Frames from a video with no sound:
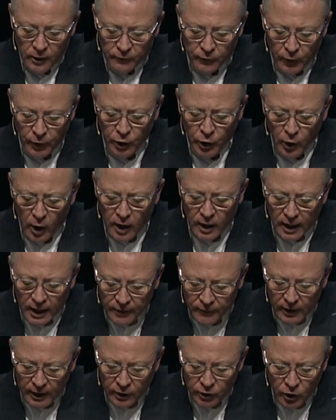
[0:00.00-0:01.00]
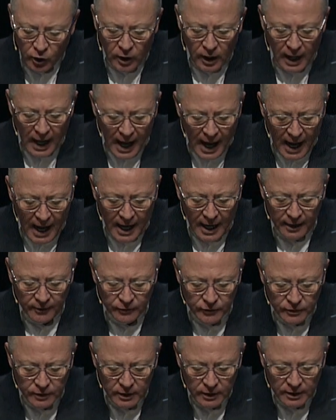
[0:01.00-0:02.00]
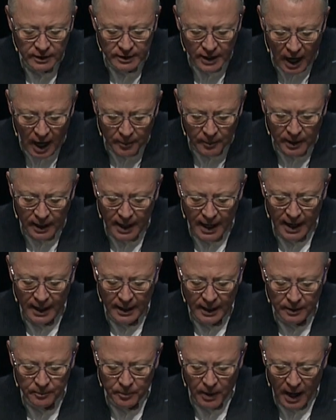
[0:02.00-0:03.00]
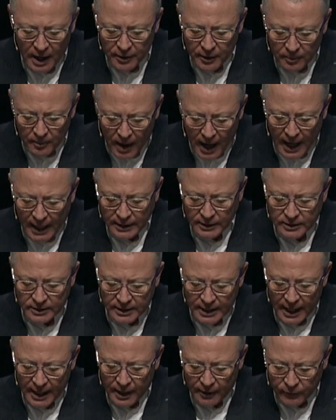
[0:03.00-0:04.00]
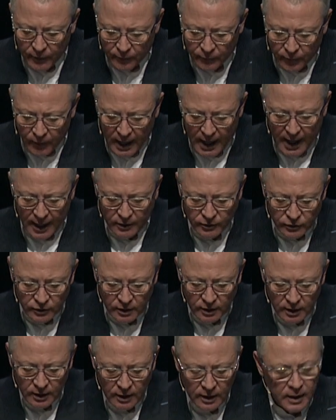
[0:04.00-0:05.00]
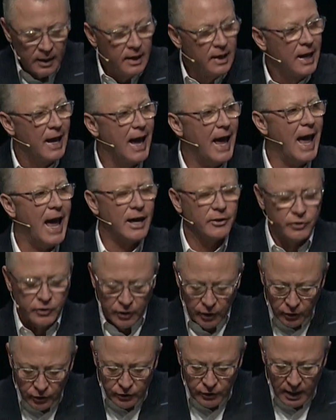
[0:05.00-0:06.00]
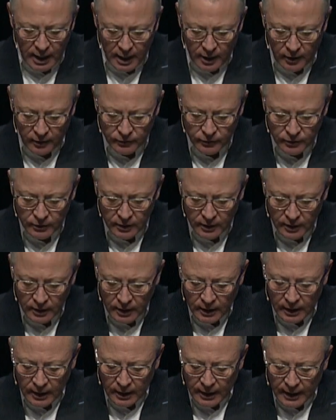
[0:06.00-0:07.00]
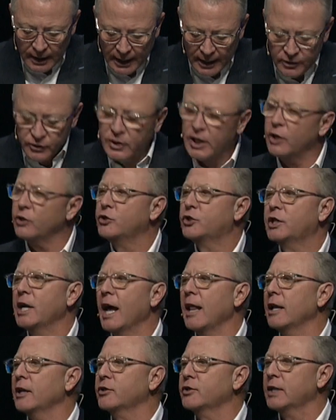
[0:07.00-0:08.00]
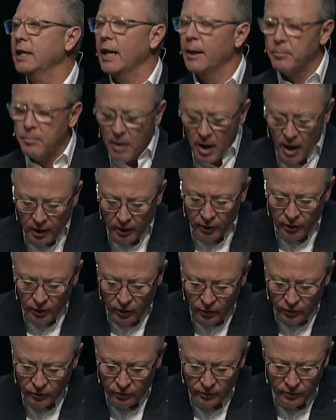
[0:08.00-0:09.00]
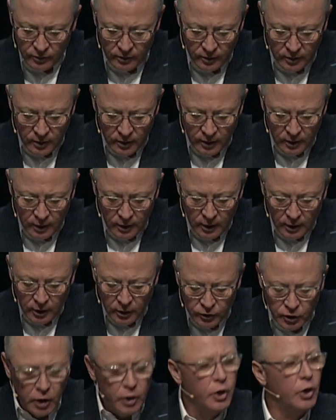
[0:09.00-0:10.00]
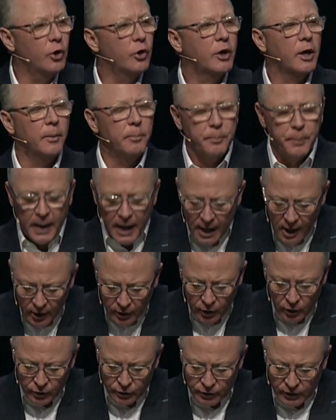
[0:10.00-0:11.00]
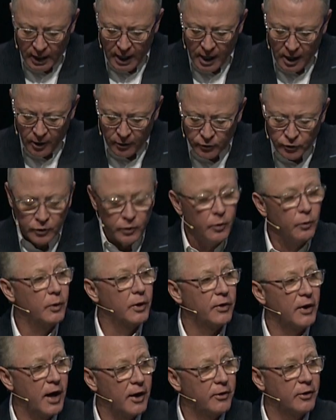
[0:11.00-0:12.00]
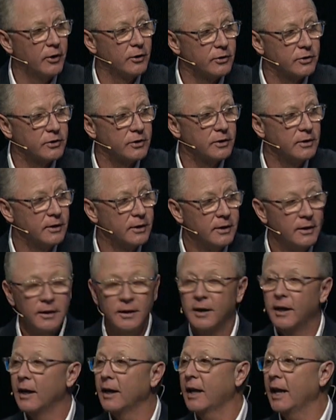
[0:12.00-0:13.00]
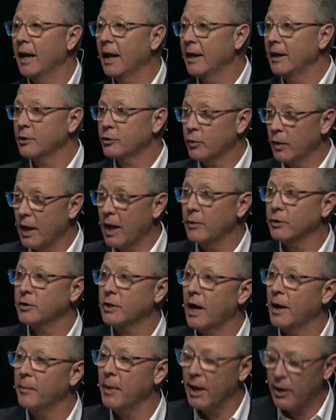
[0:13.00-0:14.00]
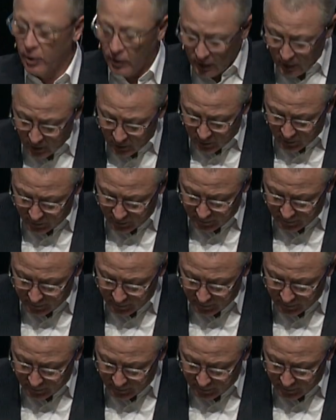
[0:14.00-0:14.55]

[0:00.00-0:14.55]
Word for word: For you are living your lives dominated by the mindset of the flesh. Ask yourselves, is there jealousy among you? Do you compare yourselves with others? Again, it's what I was talking about earlier.